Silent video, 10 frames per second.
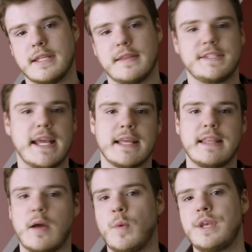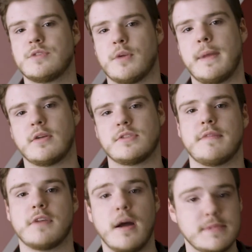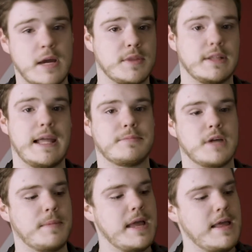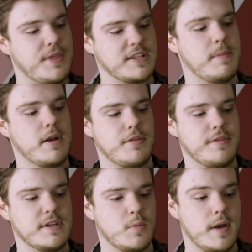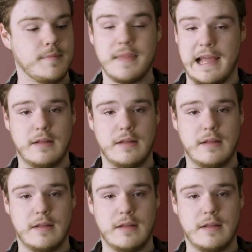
And the second that Windows or Microsoft comes out with a laptop that's better than this one,